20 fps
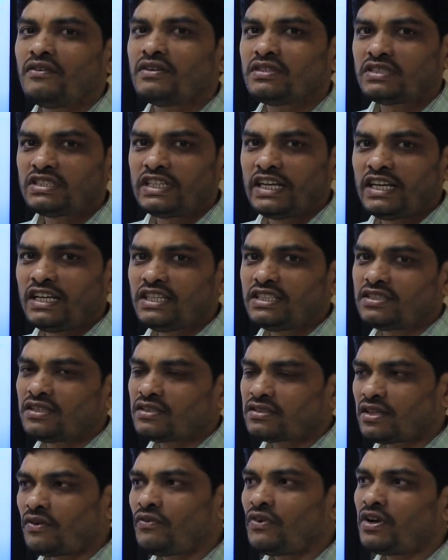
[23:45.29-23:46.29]
steel
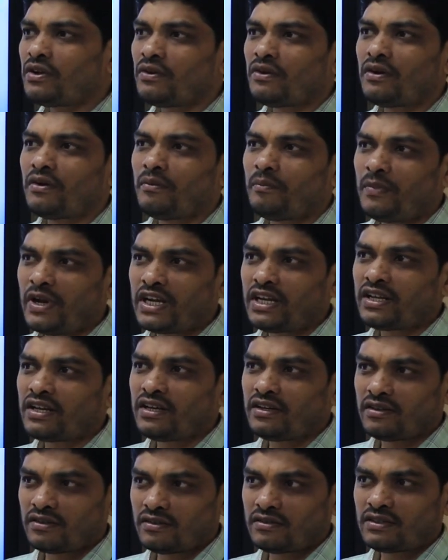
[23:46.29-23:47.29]
is somewhat
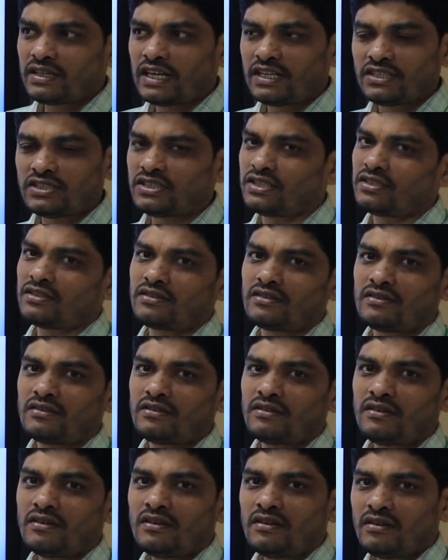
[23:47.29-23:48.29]
better in tension.
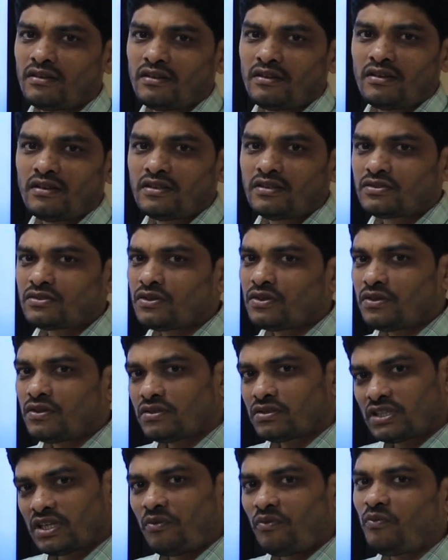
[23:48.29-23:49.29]

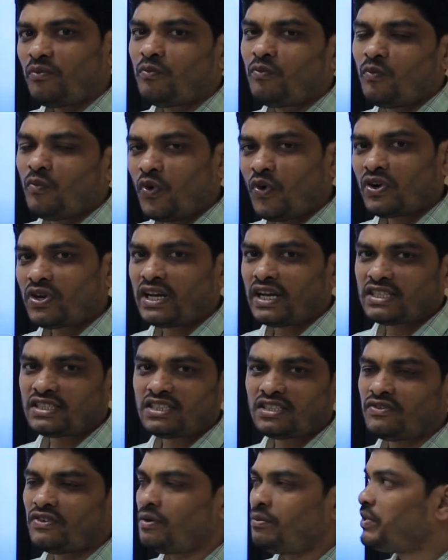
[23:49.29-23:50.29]
So some more
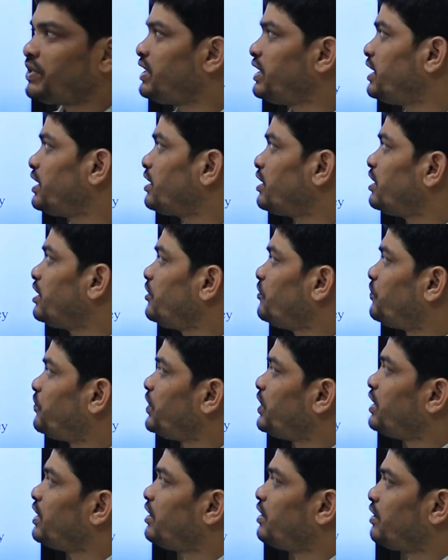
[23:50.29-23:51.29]
tension will be there. If
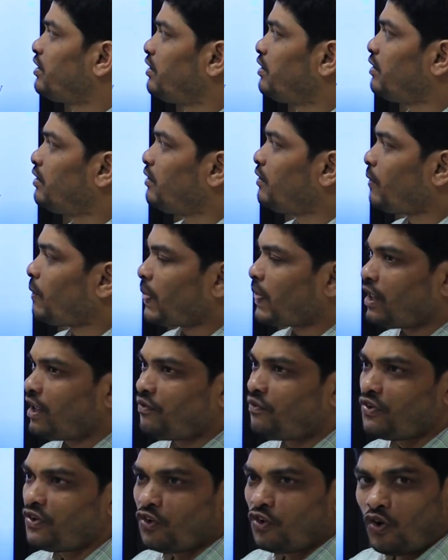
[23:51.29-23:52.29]

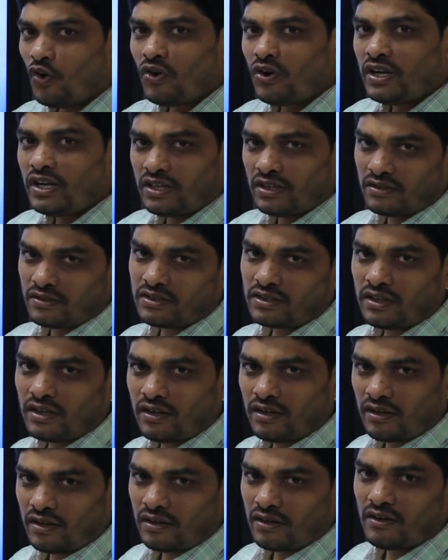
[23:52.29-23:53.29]
we hold it
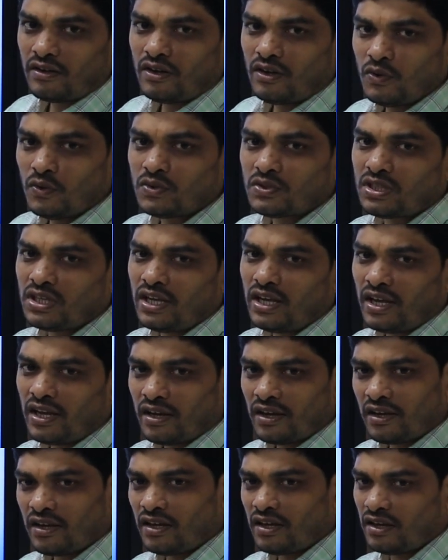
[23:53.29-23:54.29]

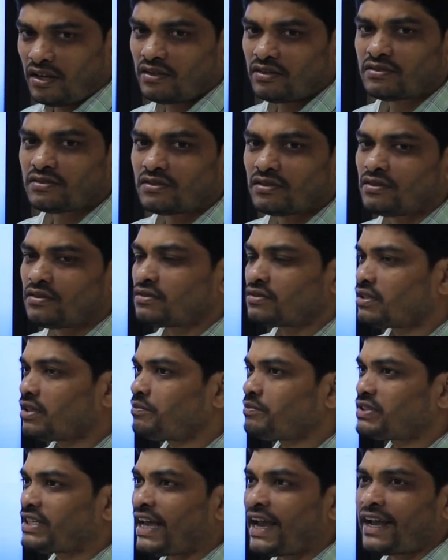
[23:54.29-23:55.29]
loosely, so
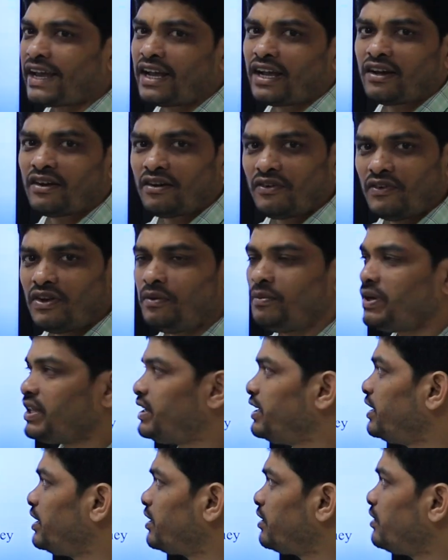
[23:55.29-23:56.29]
some sagging will be
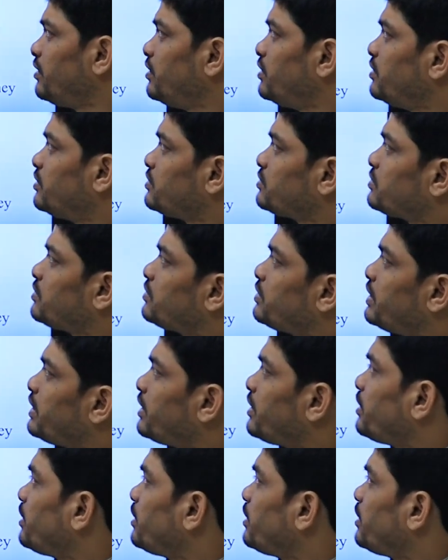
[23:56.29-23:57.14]
there. So there